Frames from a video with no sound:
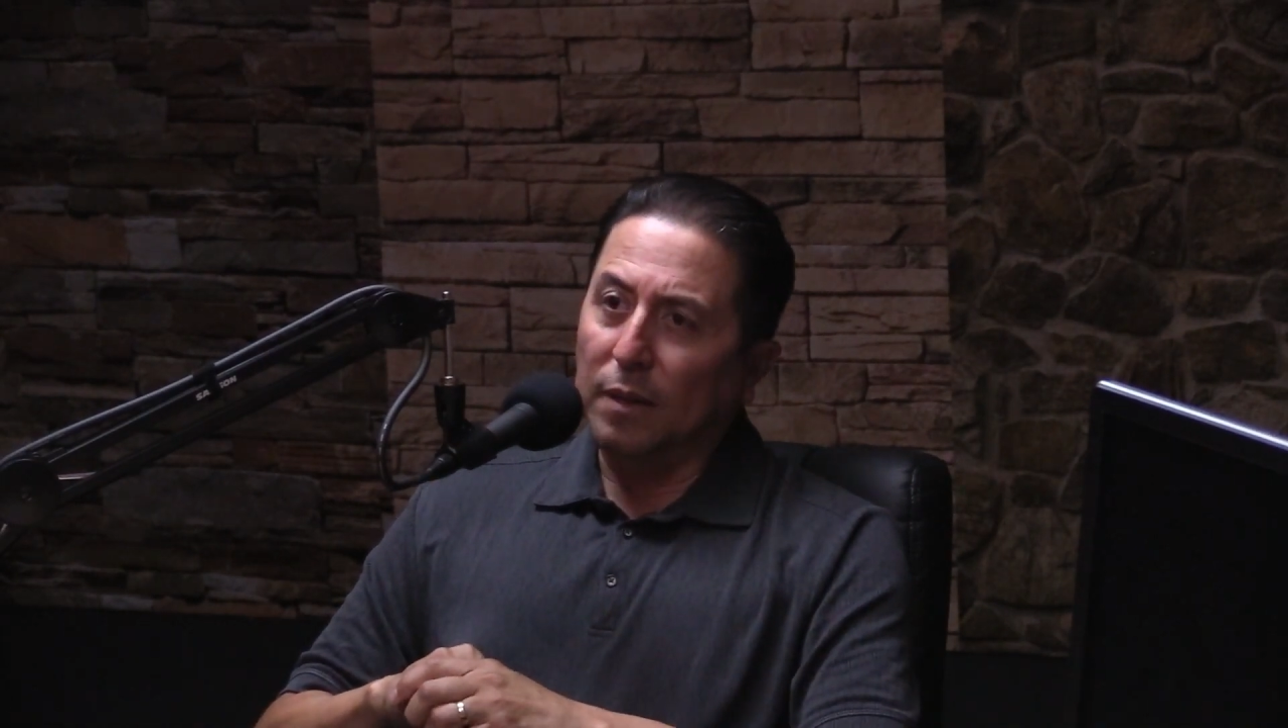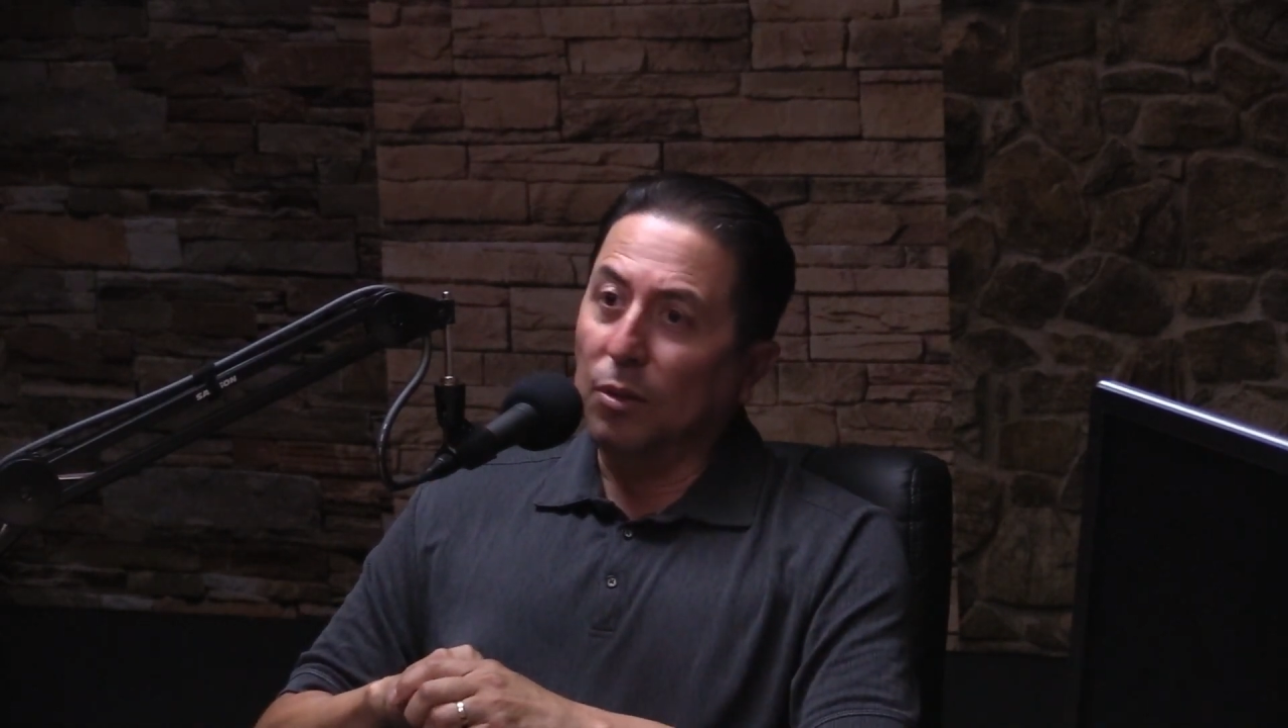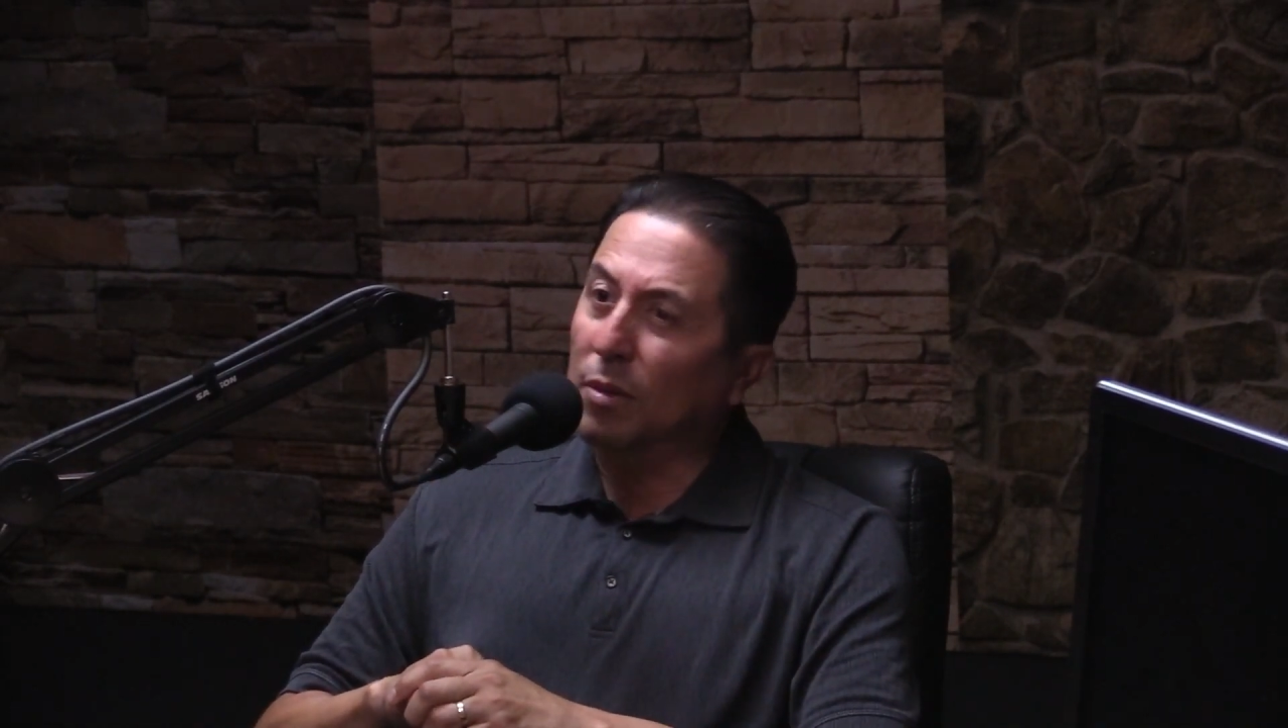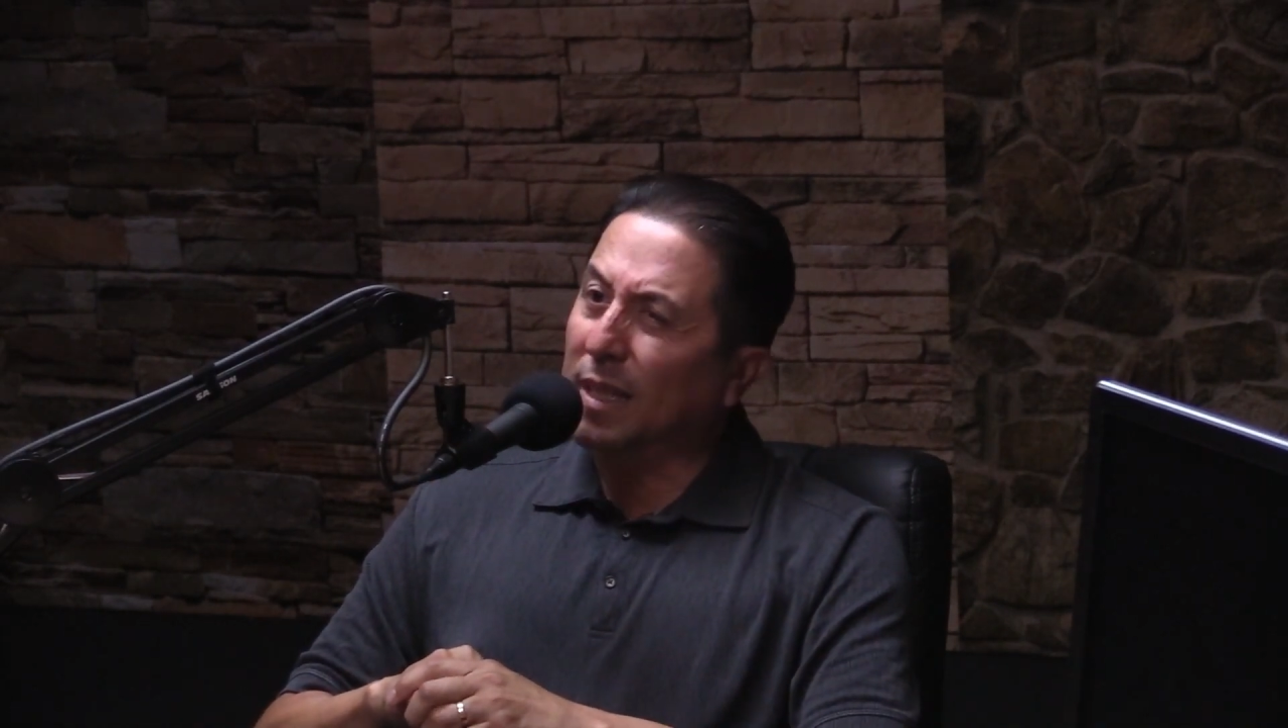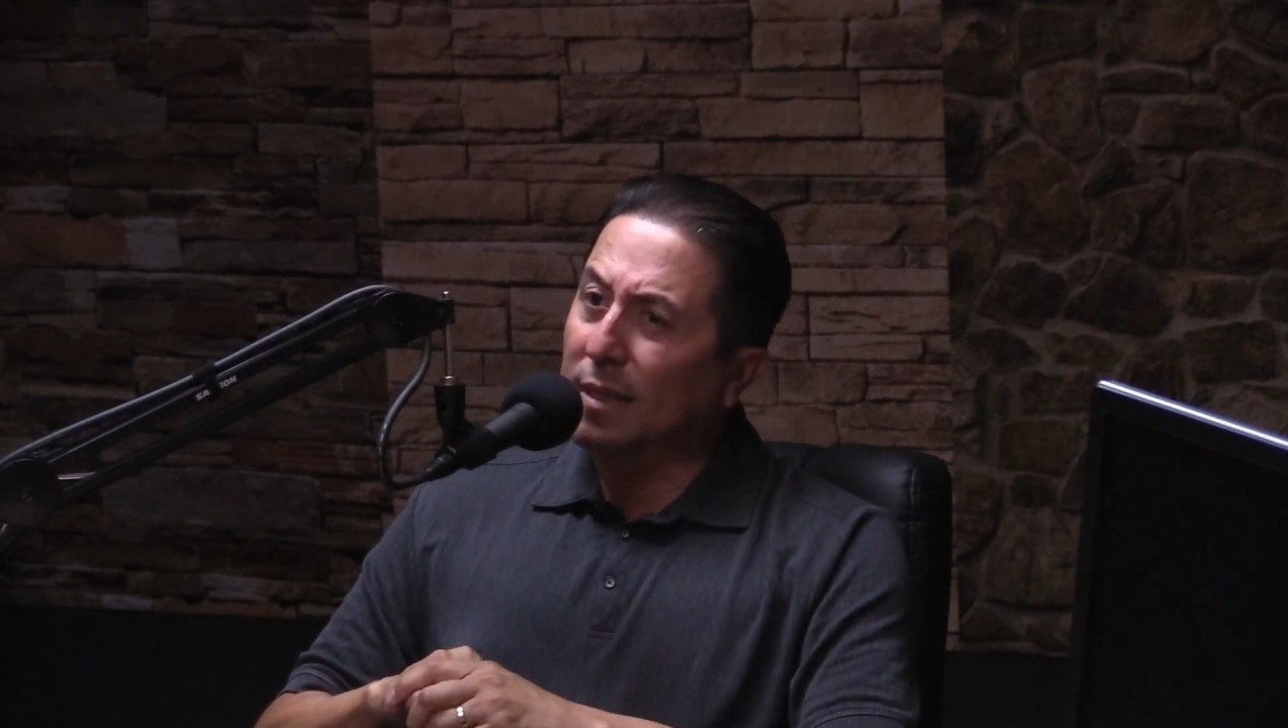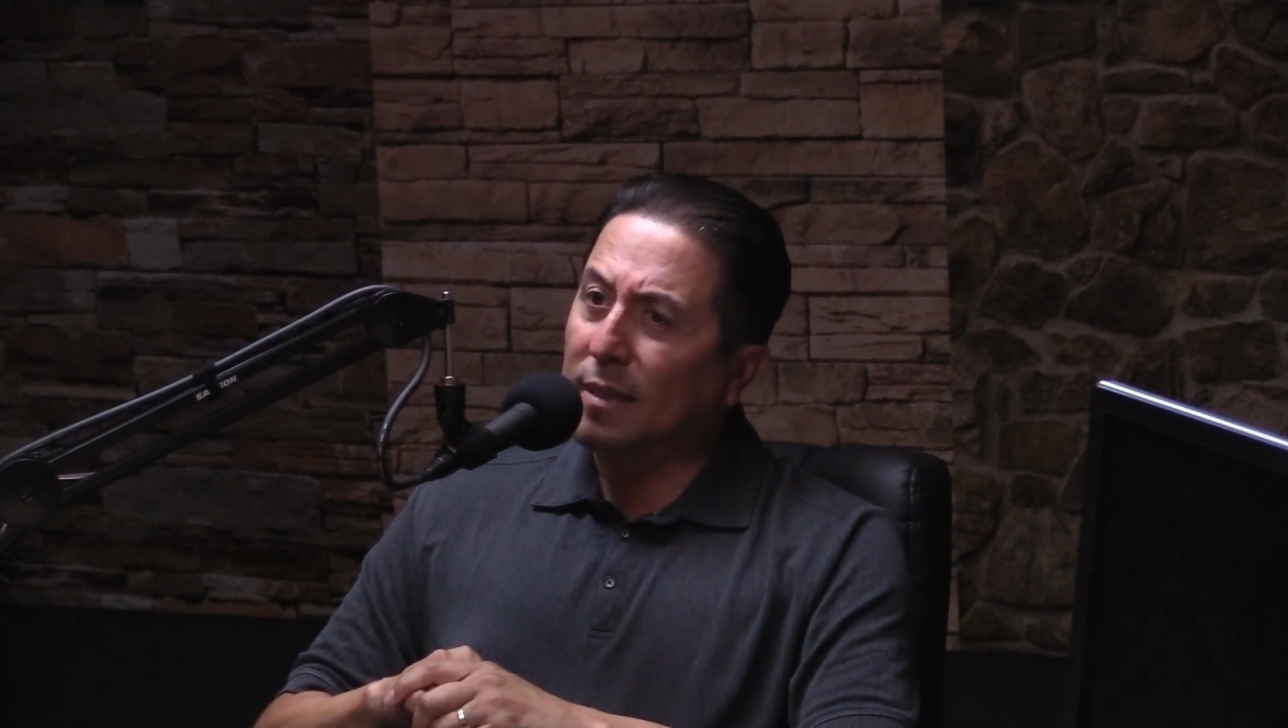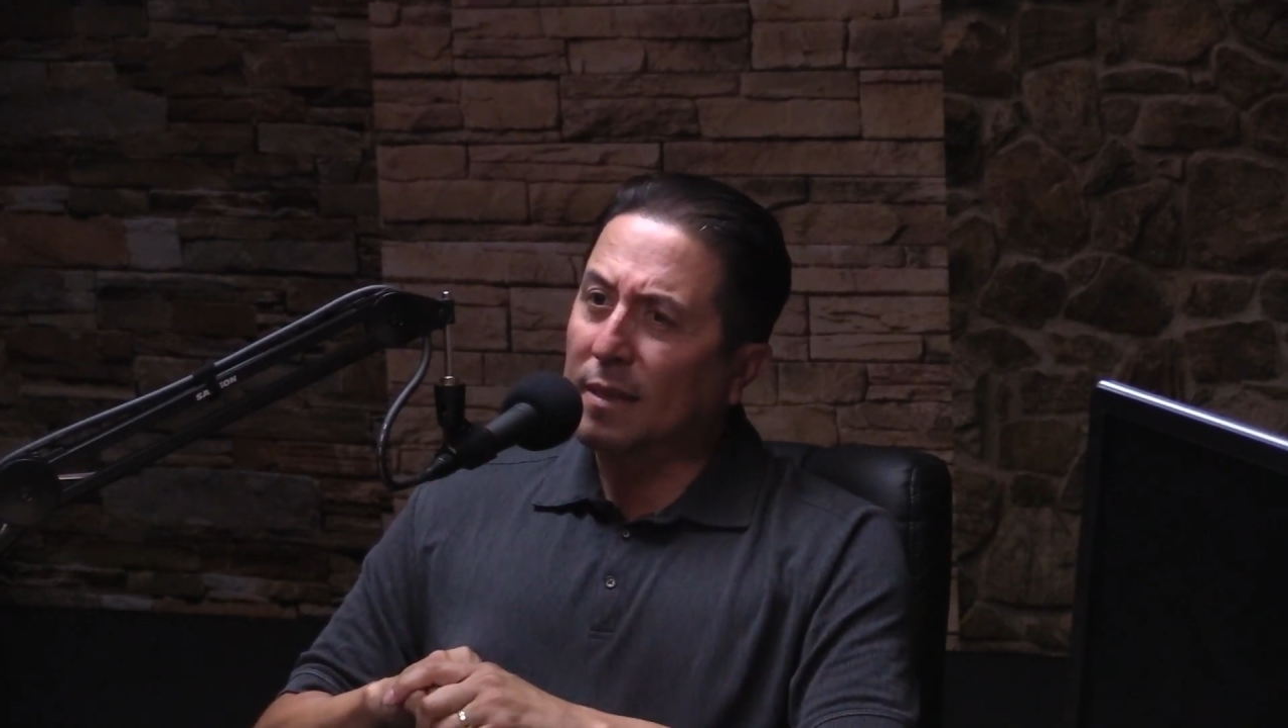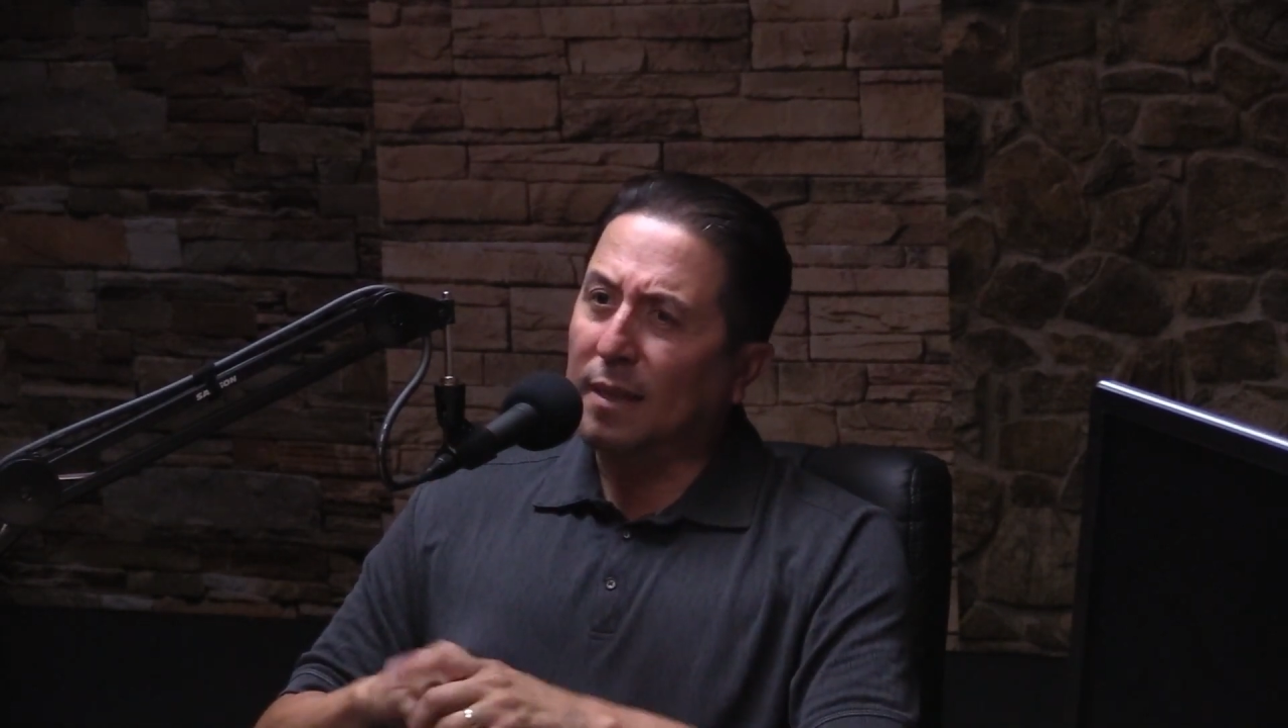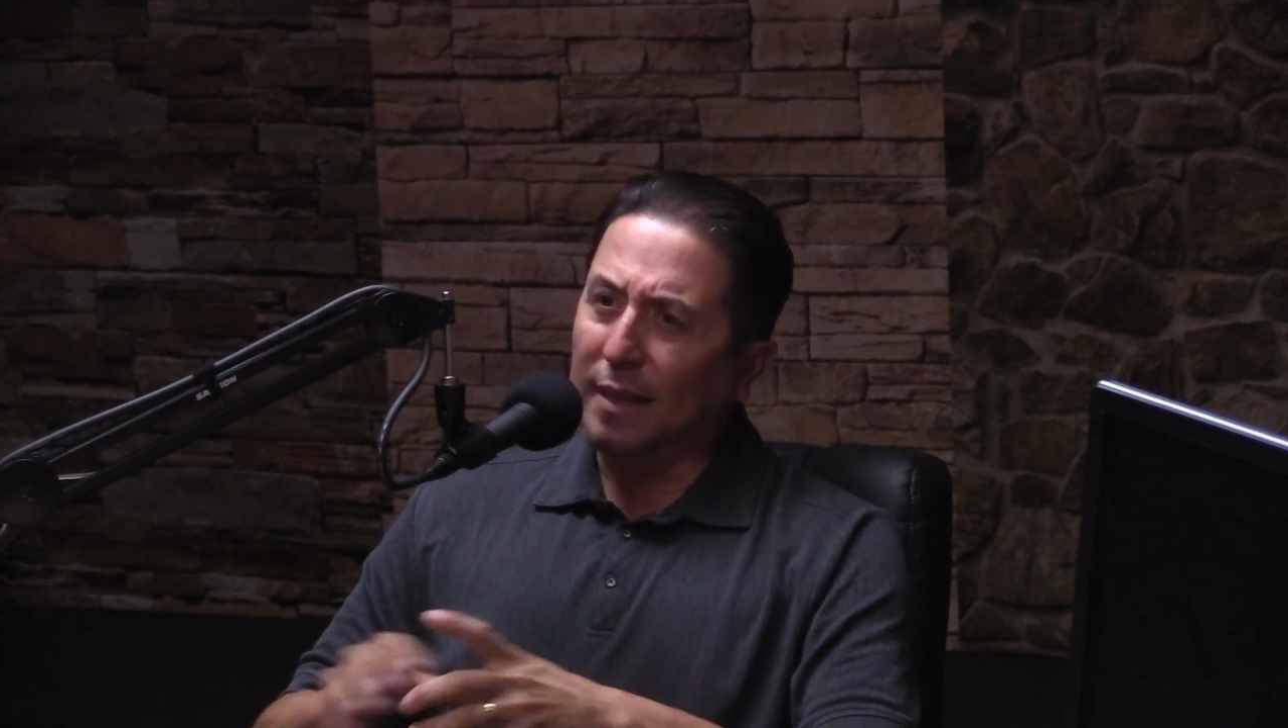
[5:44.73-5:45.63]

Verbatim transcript: Lucas.